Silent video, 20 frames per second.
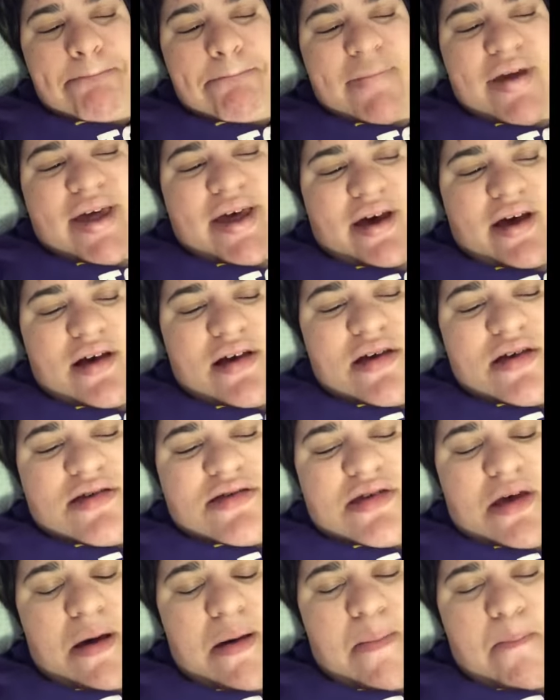
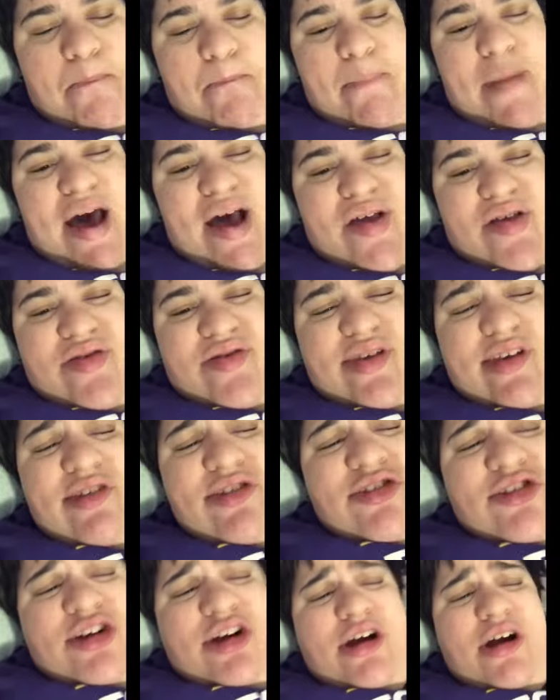because my
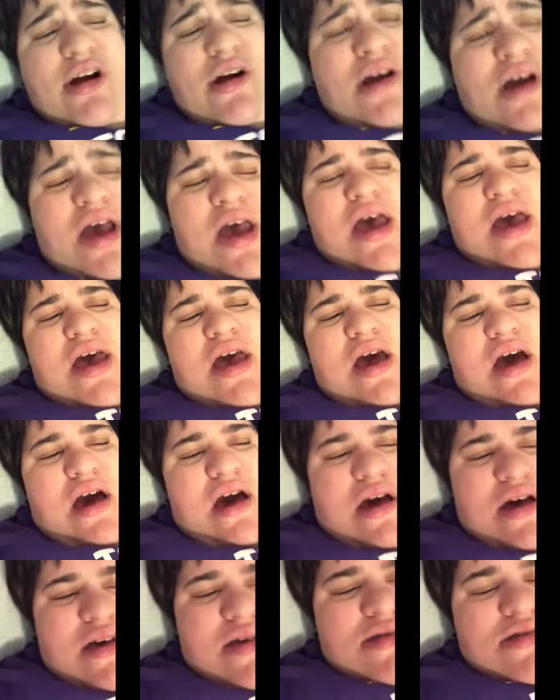sister
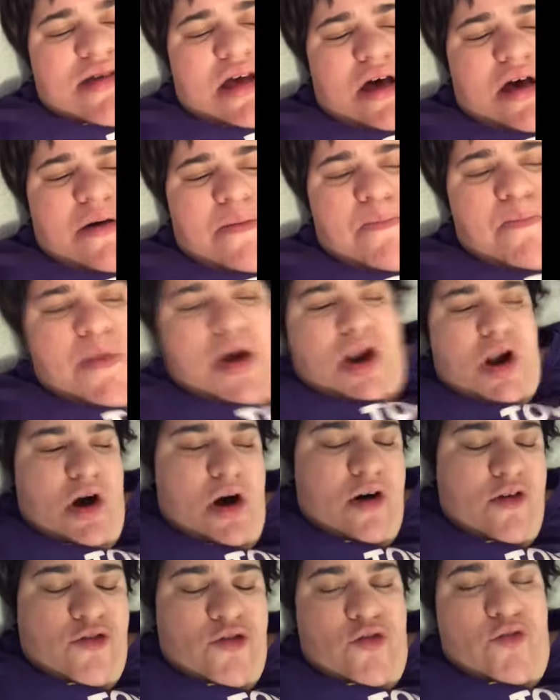has been
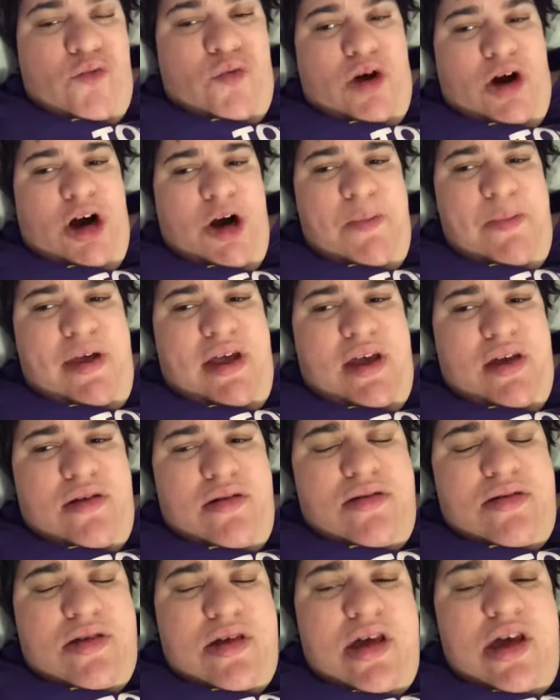off of work
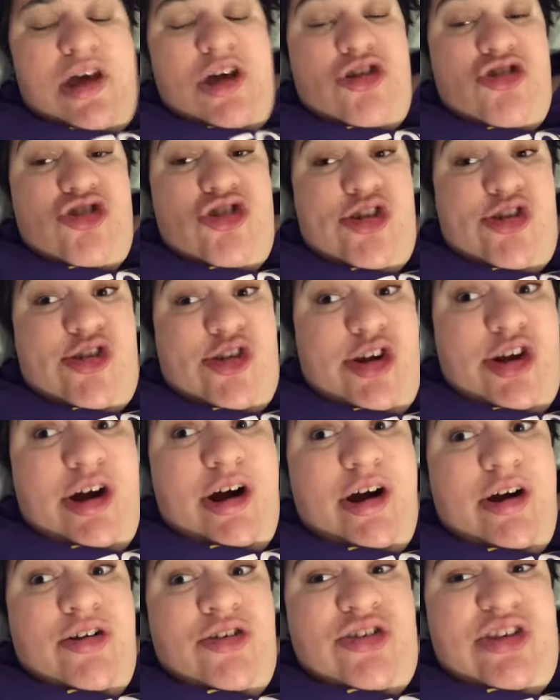because she's a
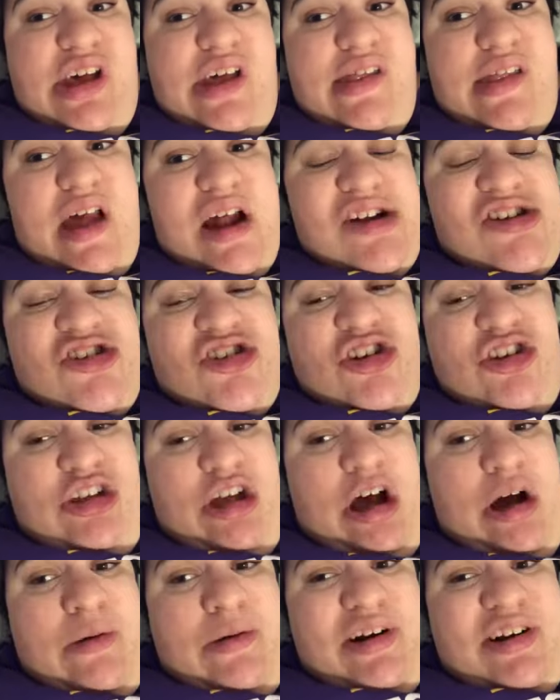nurse and that's just
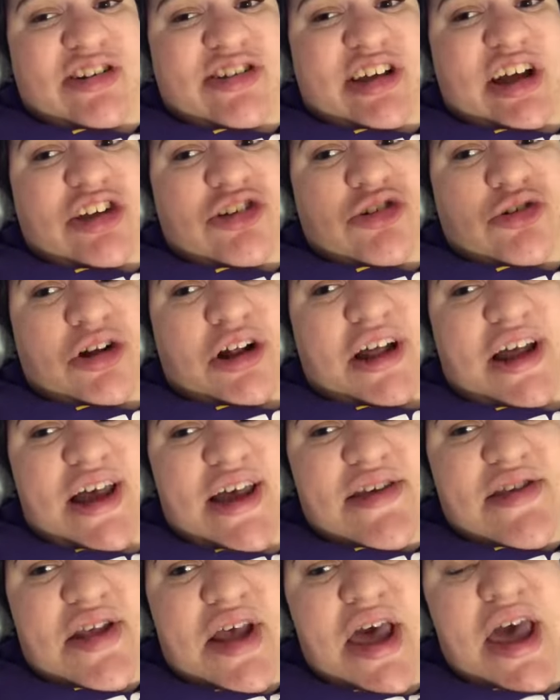how her schedule
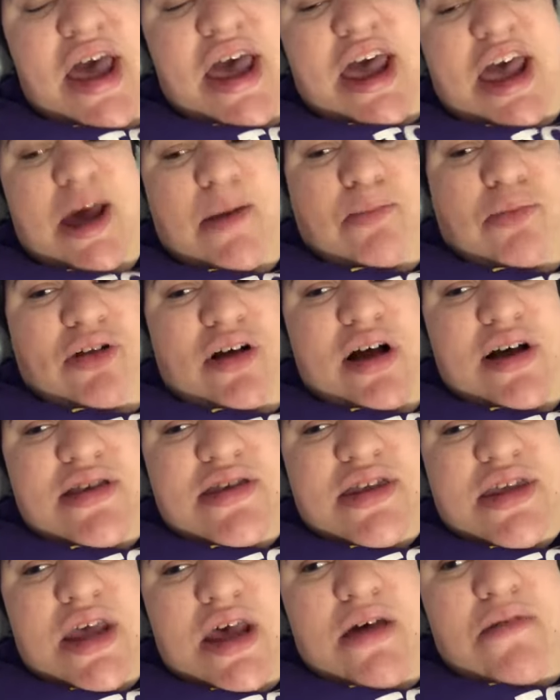is. And
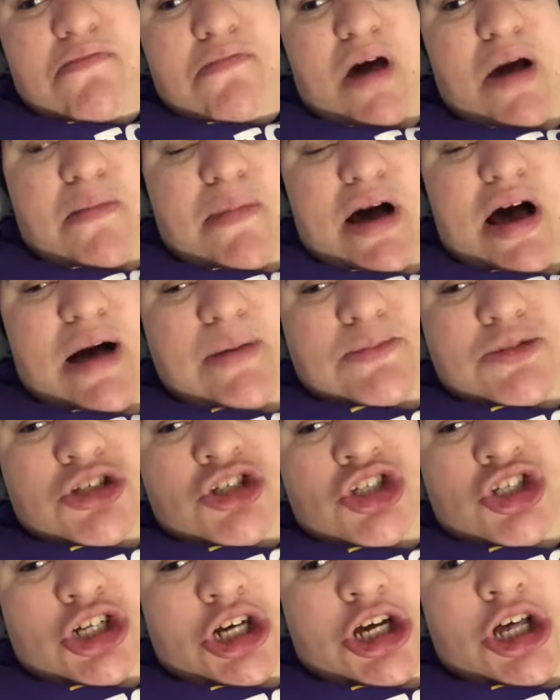plus, my mom
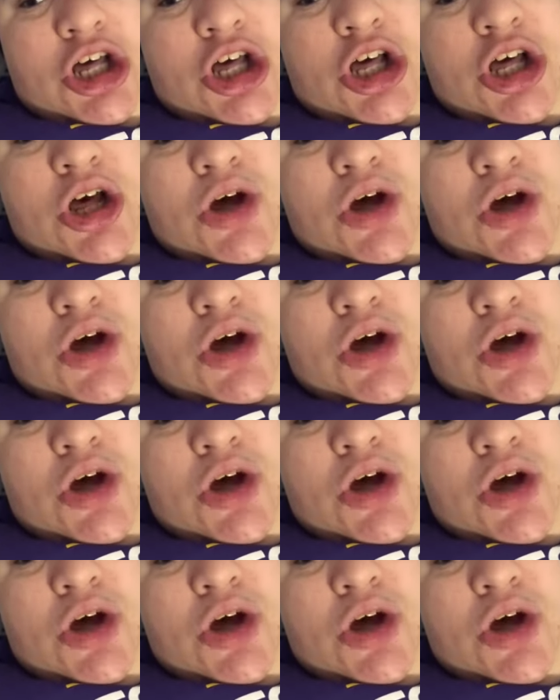took